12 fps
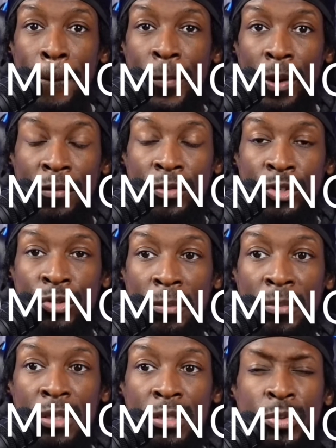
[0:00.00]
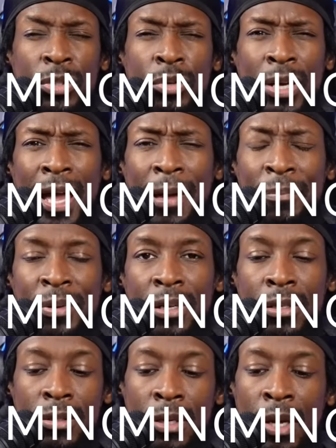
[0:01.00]
Pray for Trump because what's gonna happen
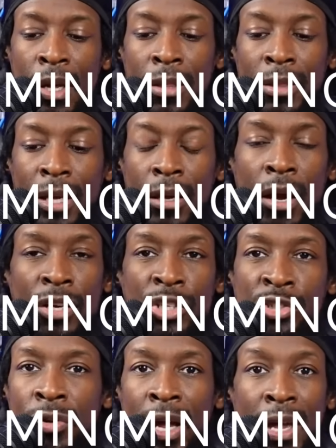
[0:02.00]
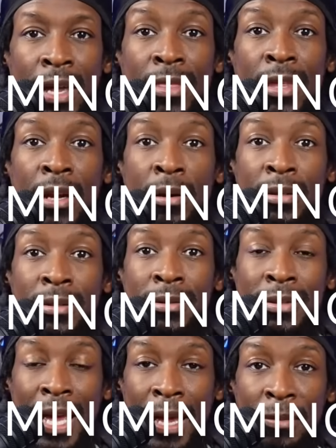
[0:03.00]
is they are trying their
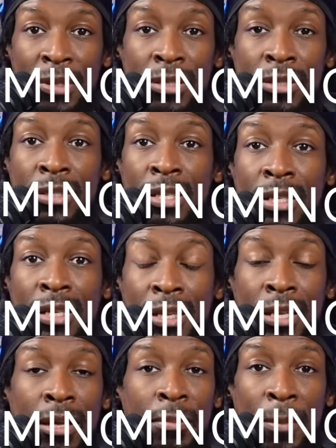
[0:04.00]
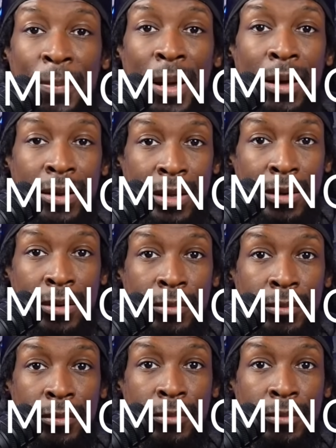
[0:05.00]
damnness to get him up out of here.